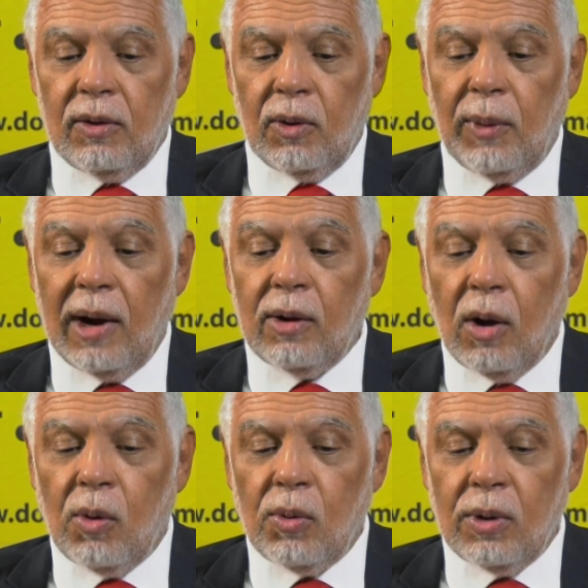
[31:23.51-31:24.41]
So we are
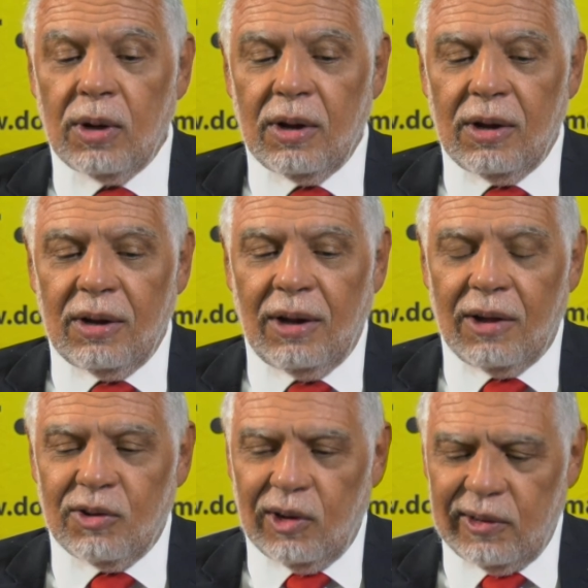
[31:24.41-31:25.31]
now
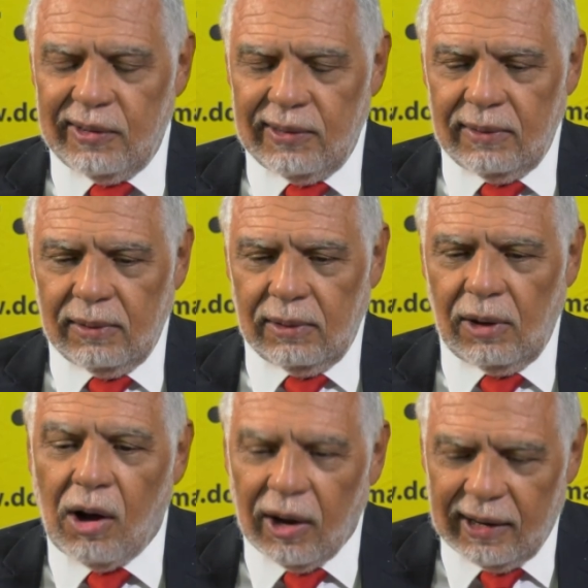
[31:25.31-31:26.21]
not just
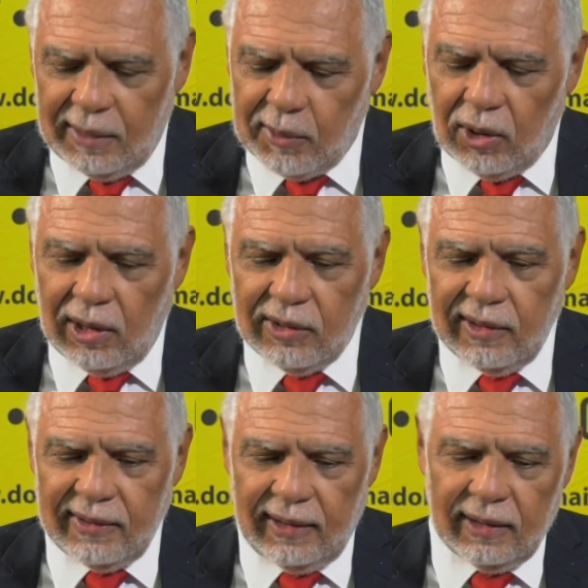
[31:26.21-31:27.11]
talking about
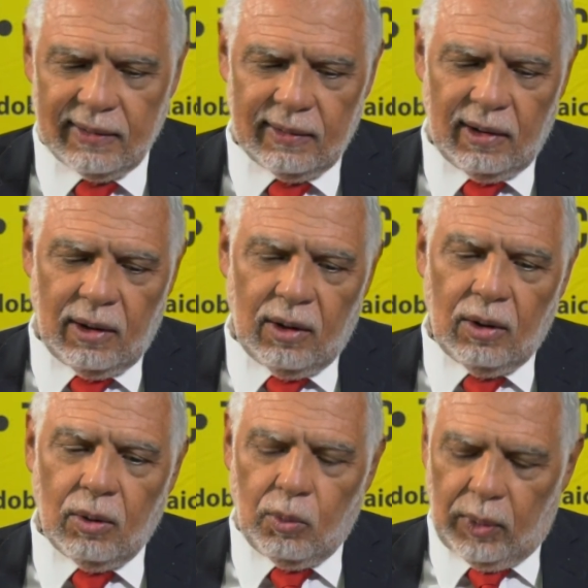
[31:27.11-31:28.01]
logistics,
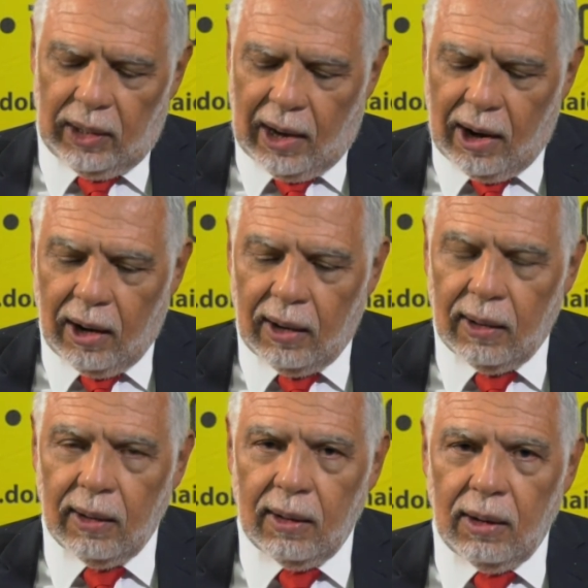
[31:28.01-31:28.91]
we
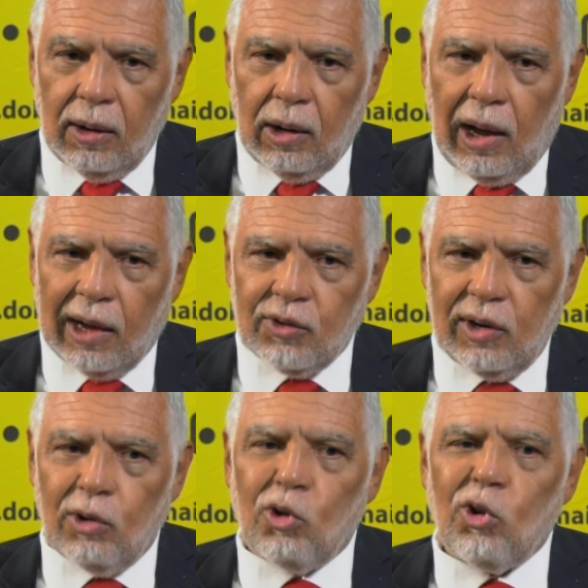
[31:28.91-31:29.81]
are
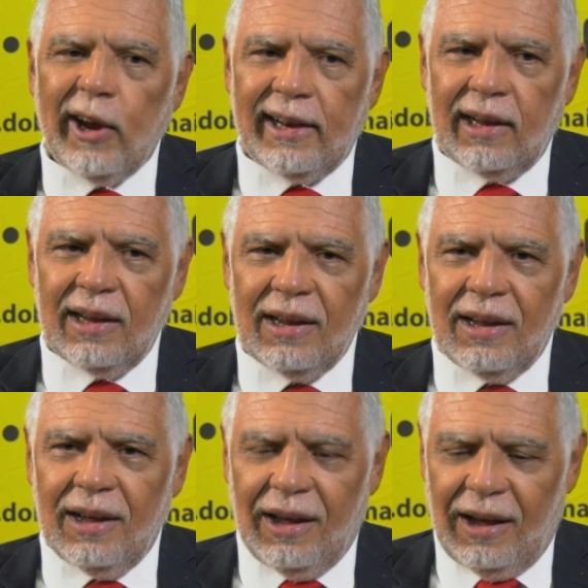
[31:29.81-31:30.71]
actually ready,
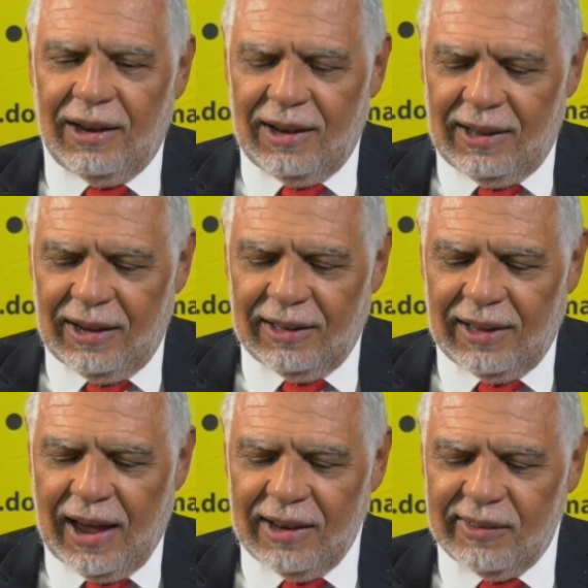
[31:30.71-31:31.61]
and I think
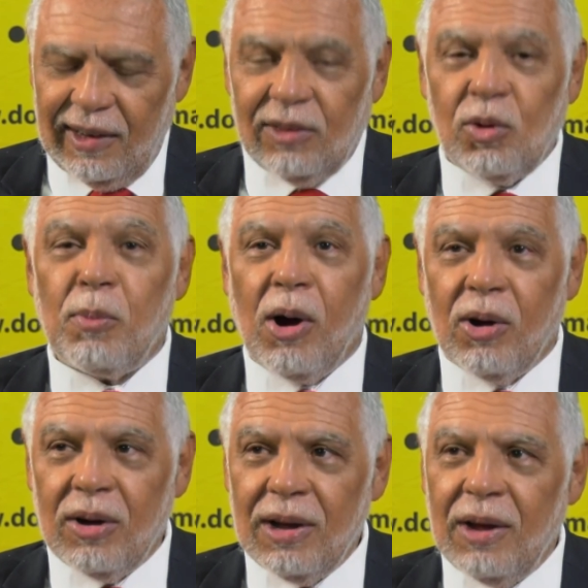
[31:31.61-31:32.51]
Diana said
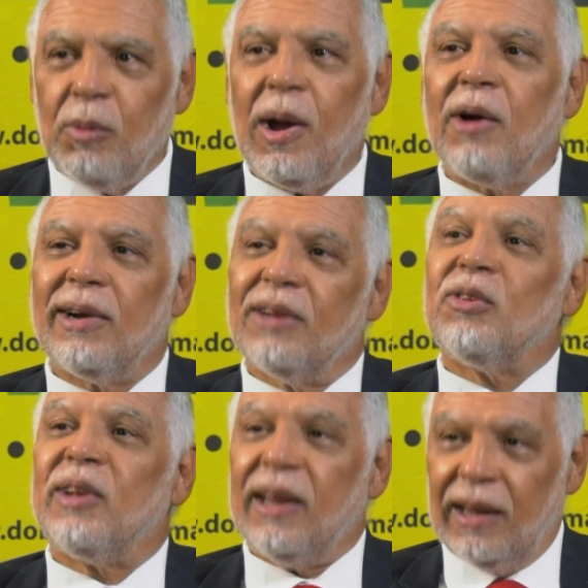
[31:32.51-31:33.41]
tomorrow, we are ready
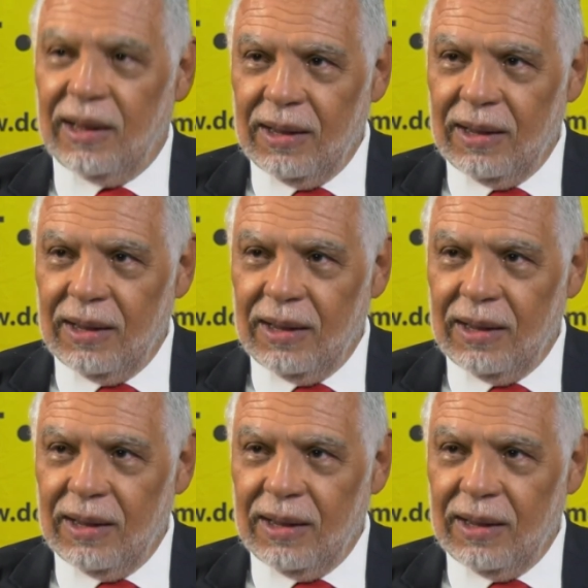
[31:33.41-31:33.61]
today.